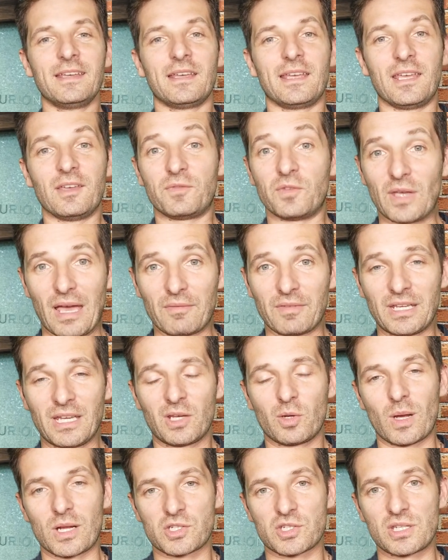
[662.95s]
If you have any
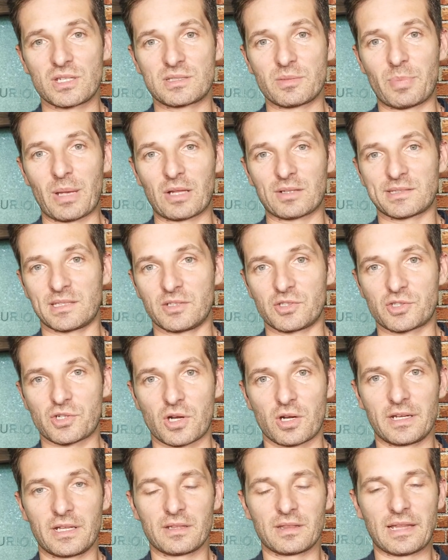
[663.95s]
questions about
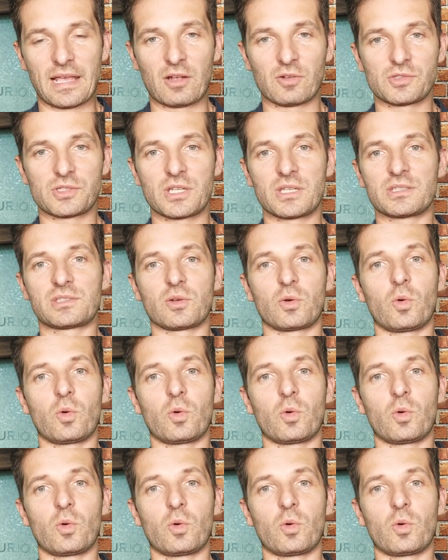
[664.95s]
Centurion lounges